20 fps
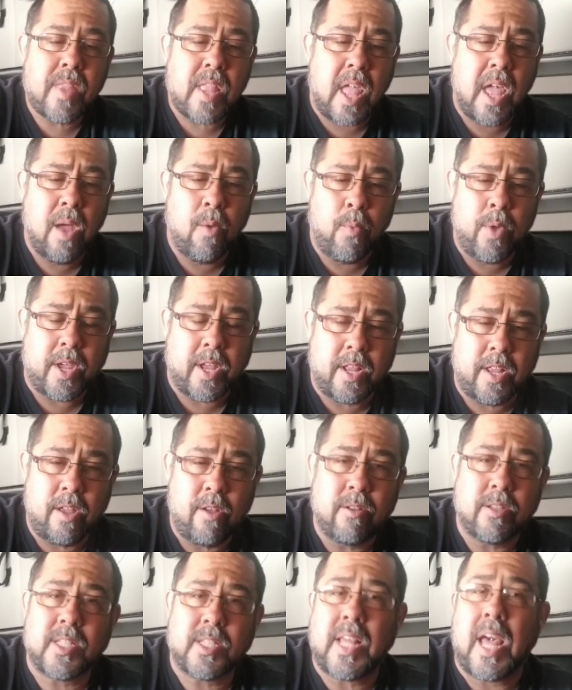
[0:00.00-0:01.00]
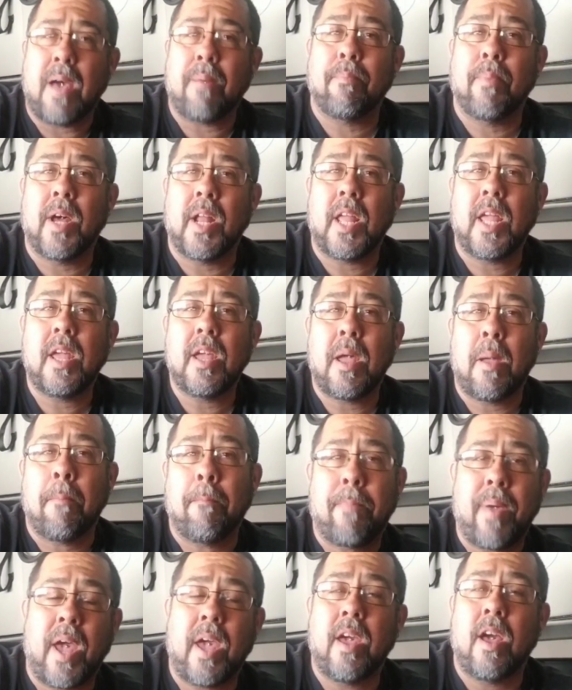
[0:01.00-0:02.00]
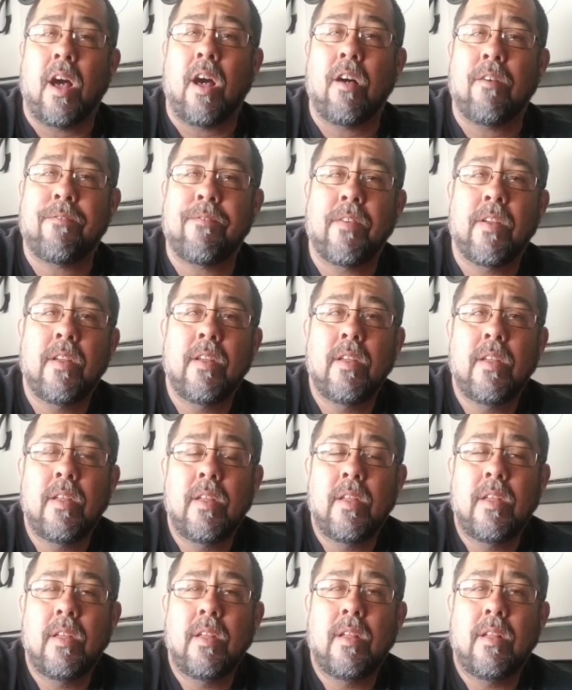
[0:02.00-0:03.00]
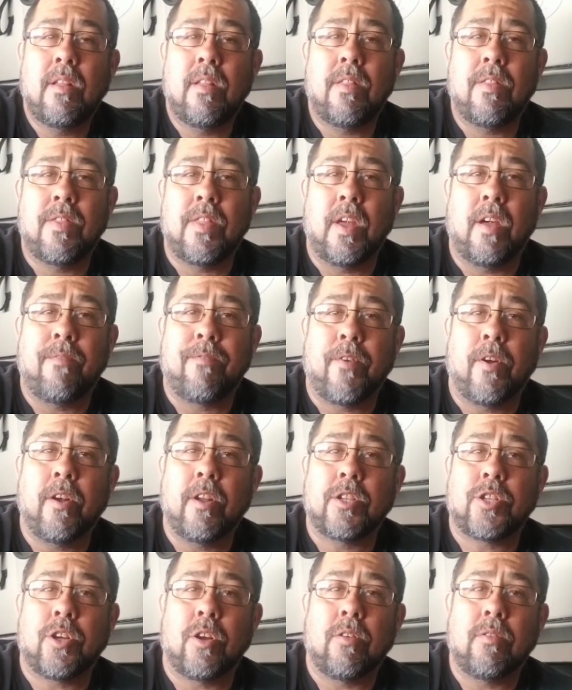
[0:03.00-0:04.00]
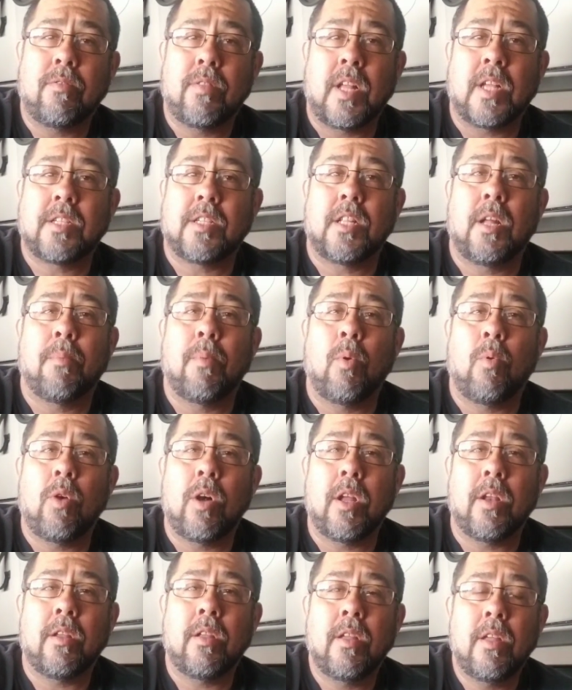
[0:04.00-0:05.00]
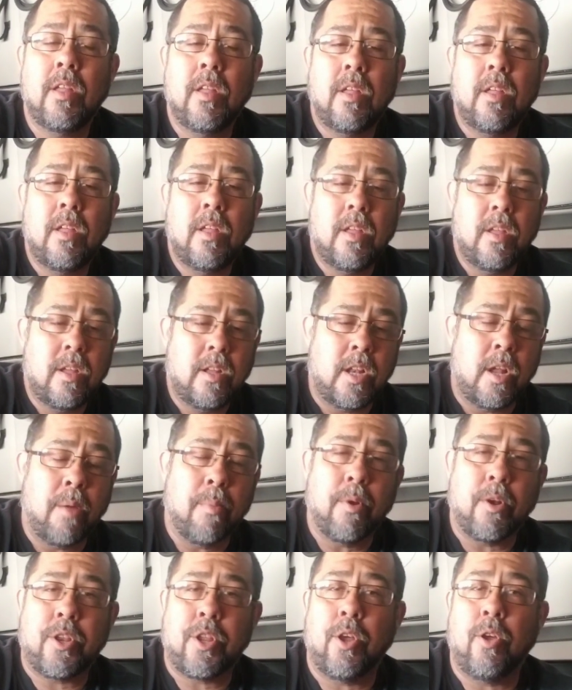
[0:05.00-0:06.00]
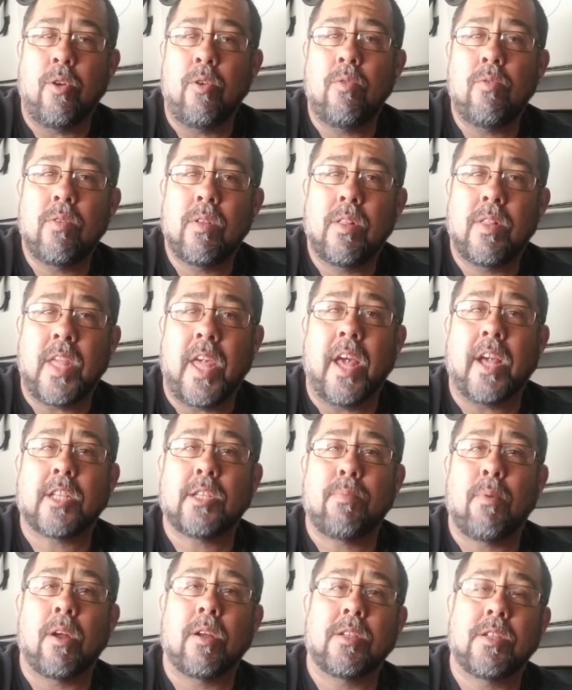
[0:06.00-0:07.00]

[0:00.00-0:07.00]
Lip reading: and we can use that money and pay off the furniture. That's number one. Number two, the X Mark